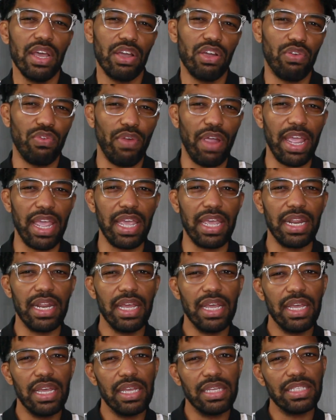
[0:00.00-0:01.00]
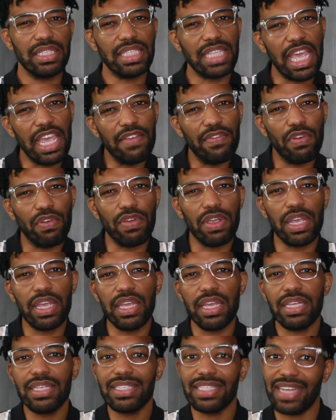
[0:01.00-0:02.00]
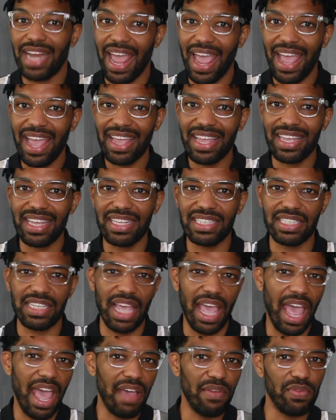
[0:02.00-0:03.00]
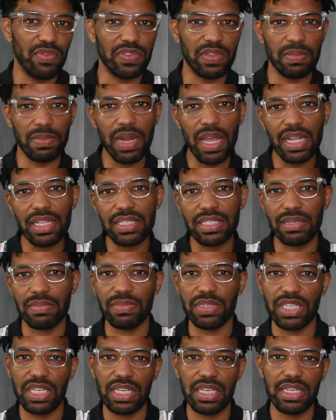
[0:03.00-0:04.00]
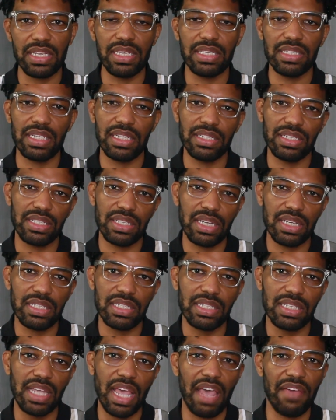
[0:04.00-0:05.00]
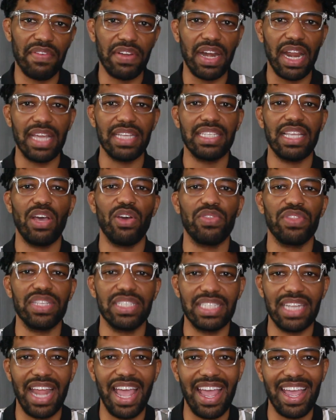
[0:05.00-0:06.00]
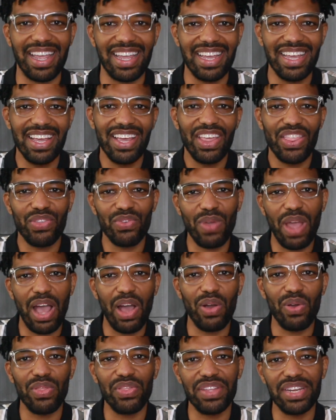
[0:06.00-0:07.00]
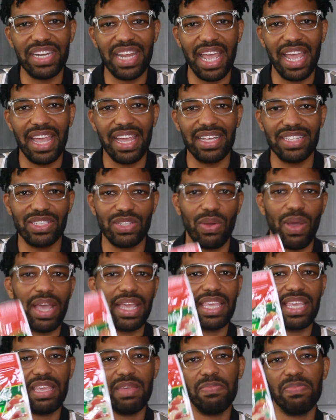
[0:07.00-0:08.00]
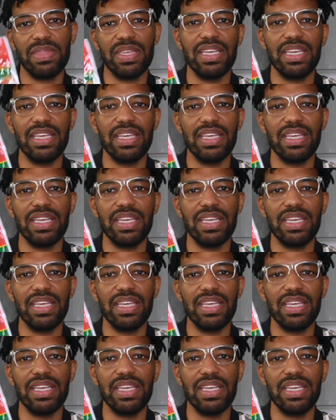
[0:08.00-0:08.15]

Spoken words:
great savory snack to have with some nuts, some cheese, and just to have a nice healthy snack throughout the day. So I keep